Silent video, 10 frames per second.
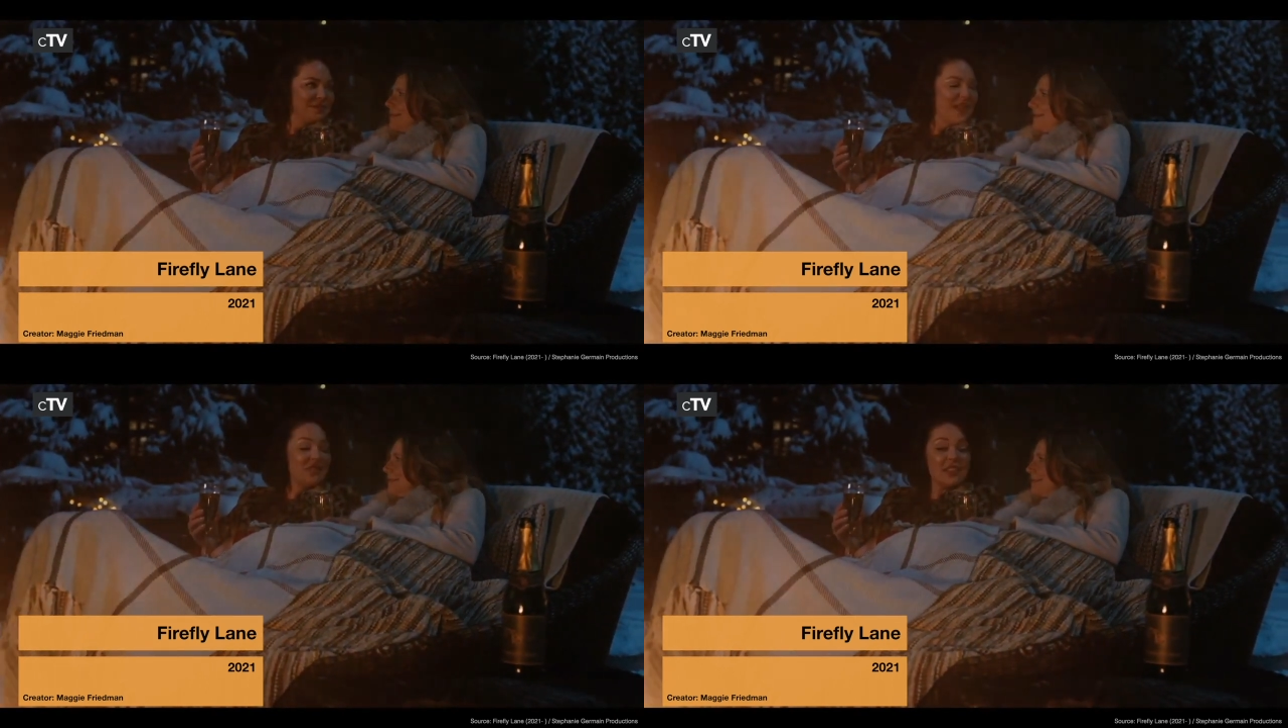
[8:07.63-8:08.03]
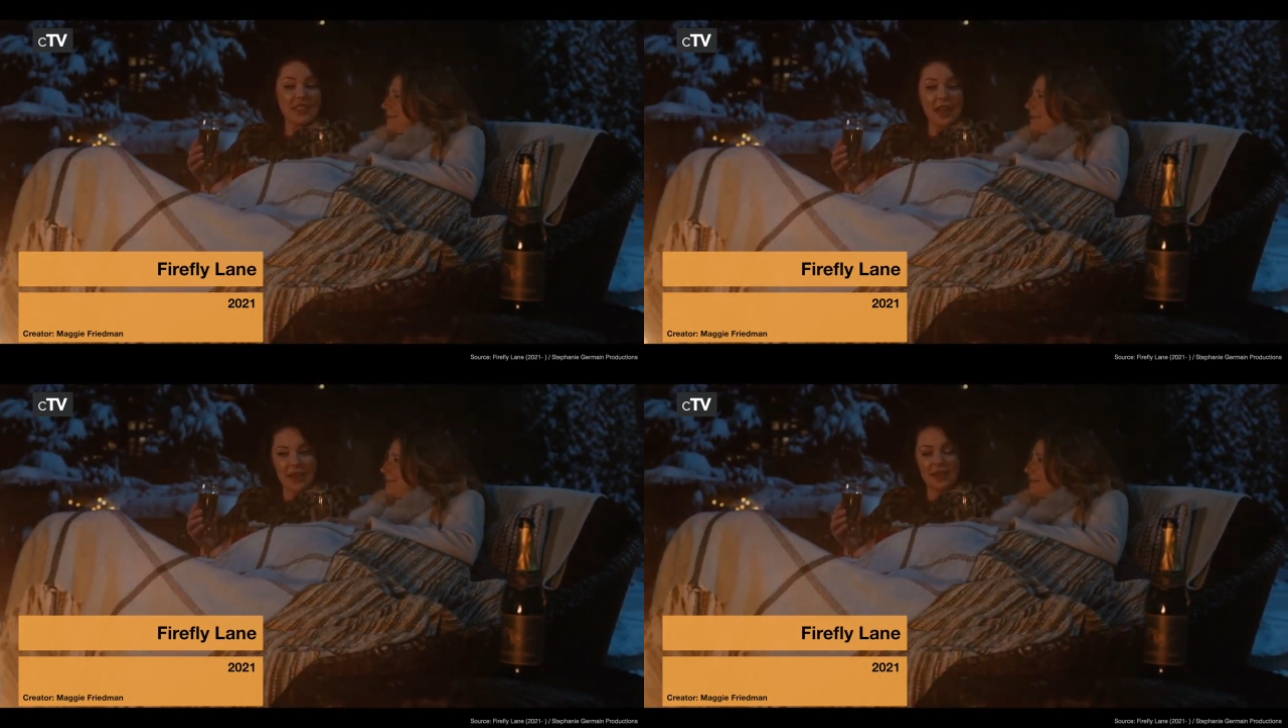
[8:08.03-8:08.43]
I've
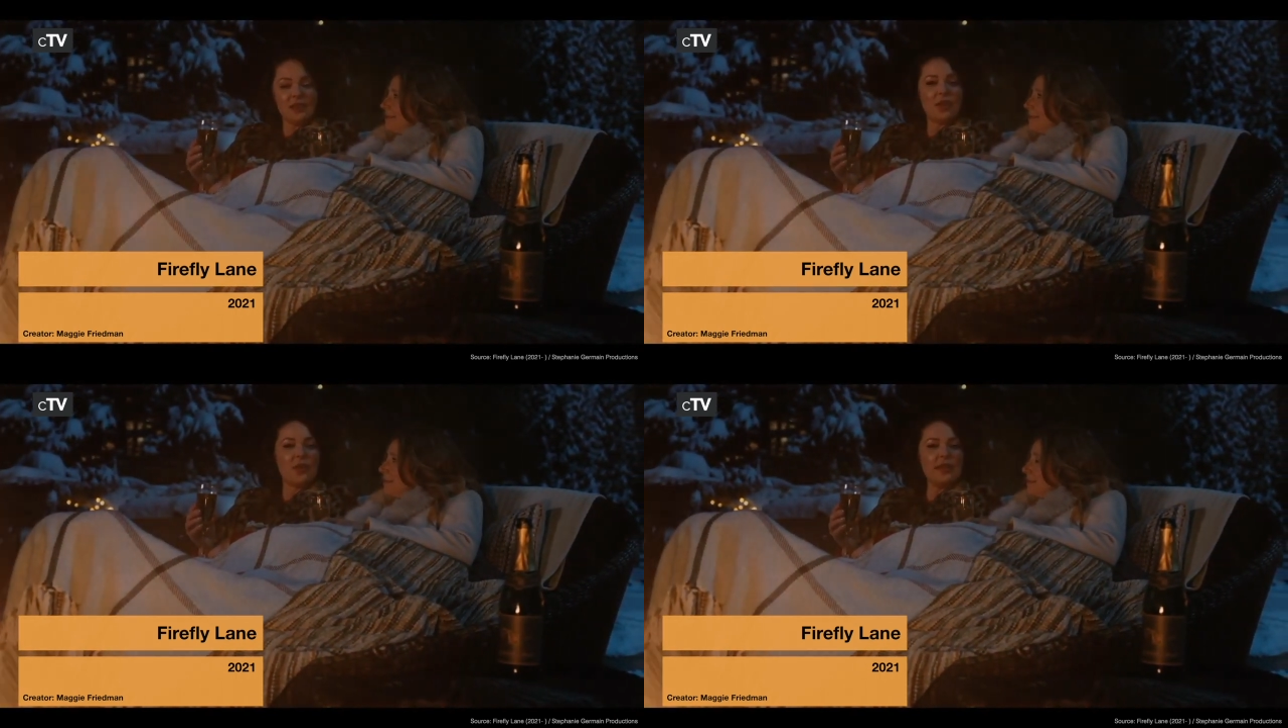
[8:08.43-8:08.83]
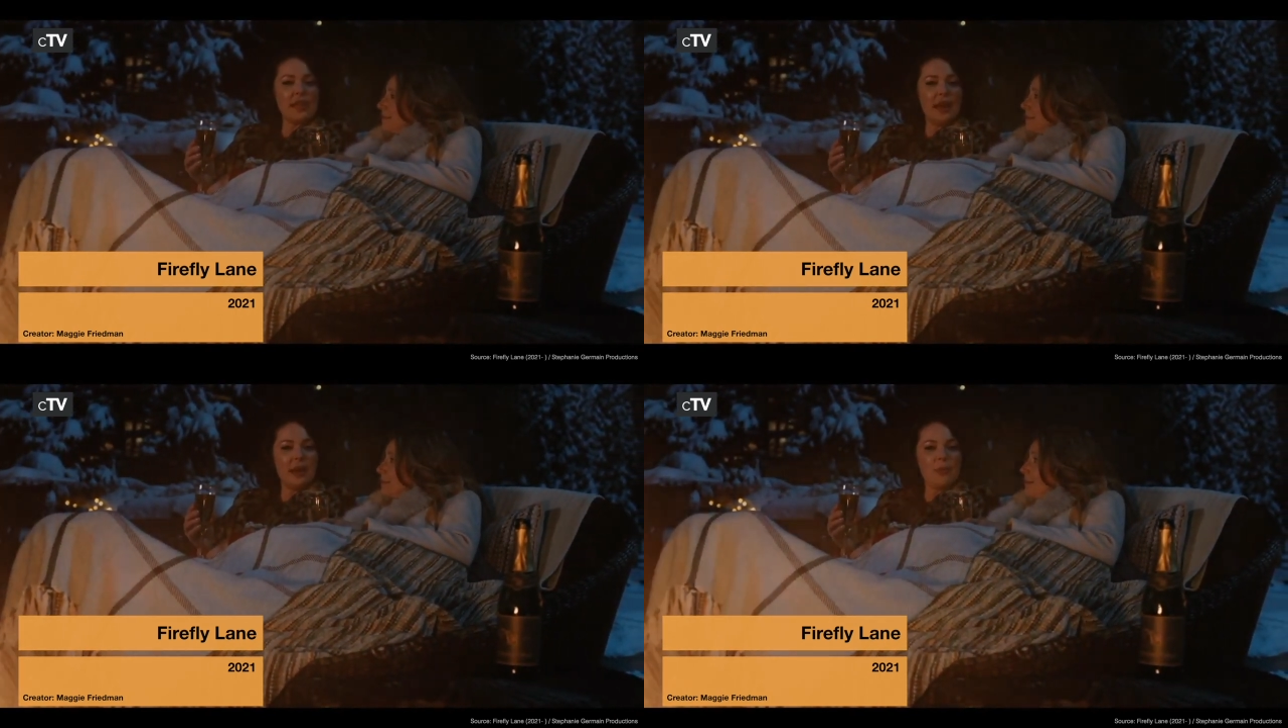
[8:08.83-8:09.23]
decided it's going to
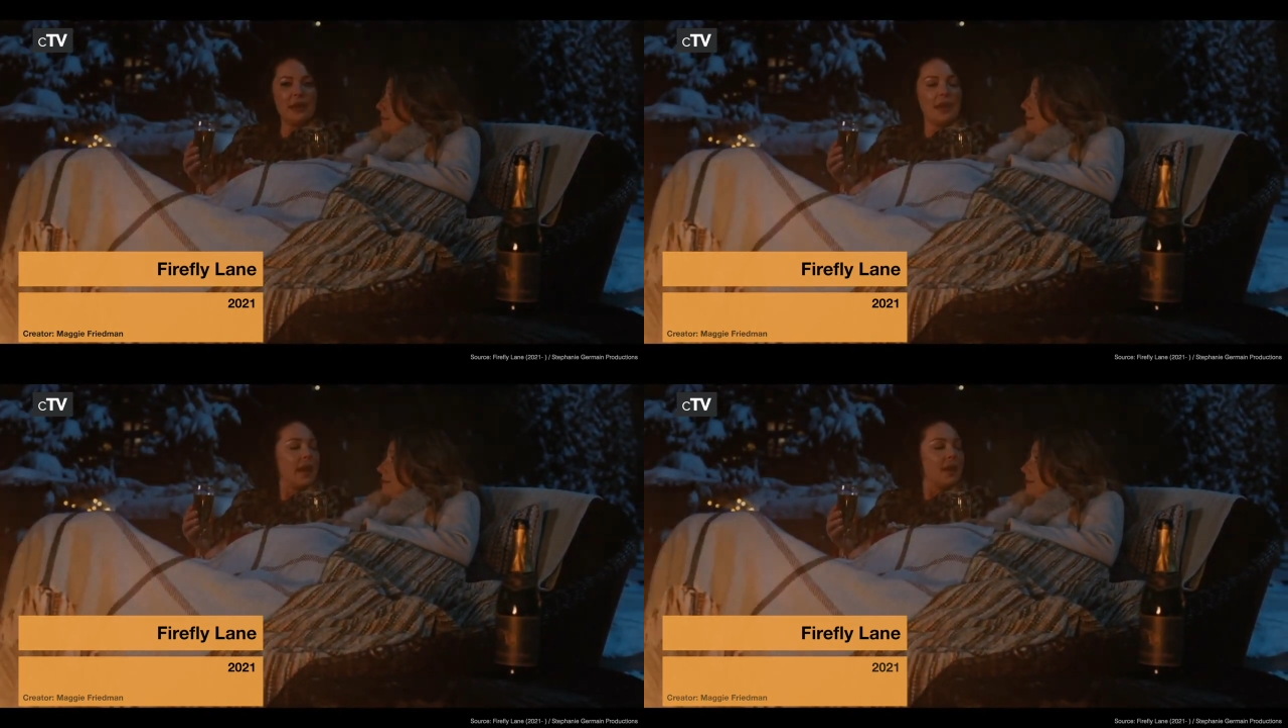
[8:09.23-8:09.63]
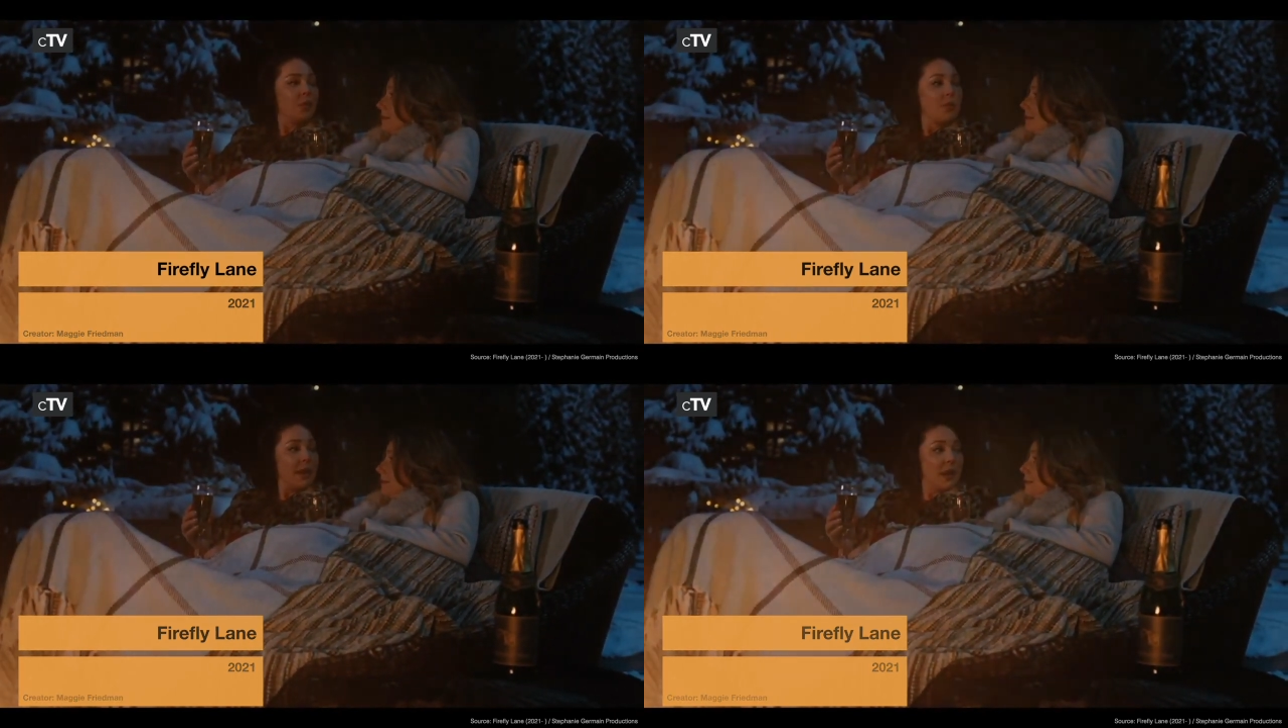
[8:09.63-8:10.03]
happen, and I am
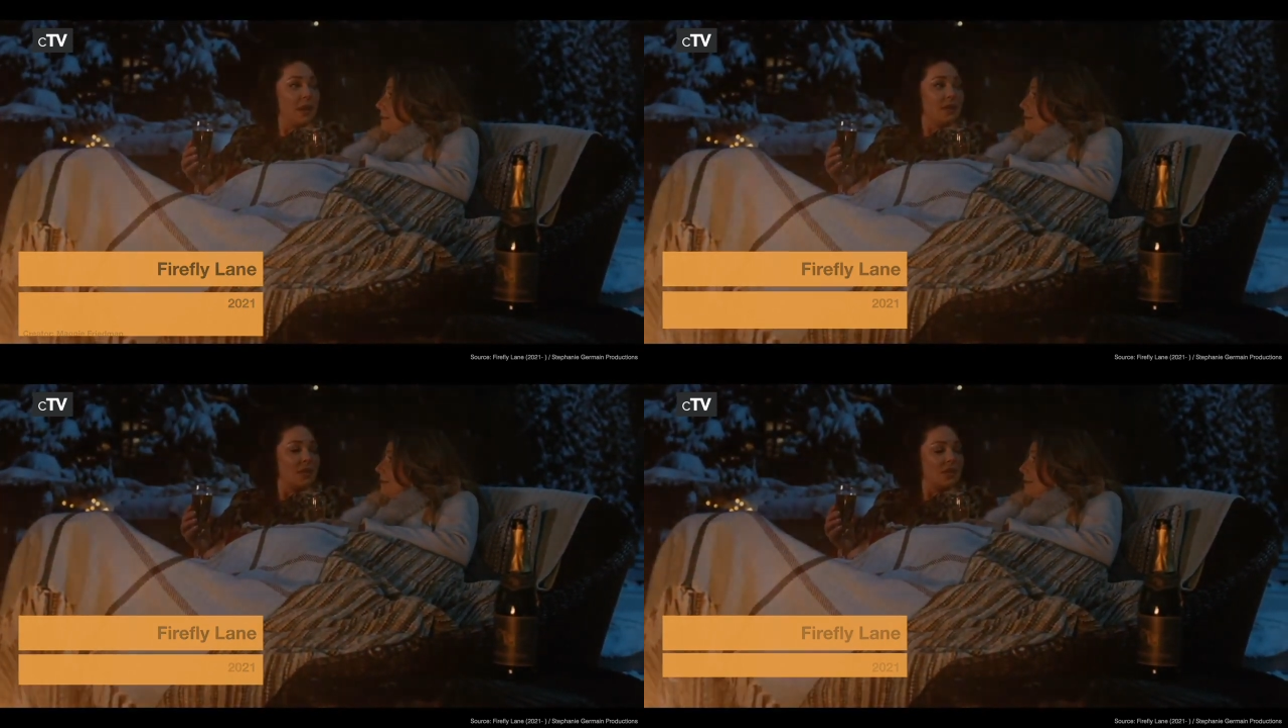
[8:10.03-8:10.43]
prepared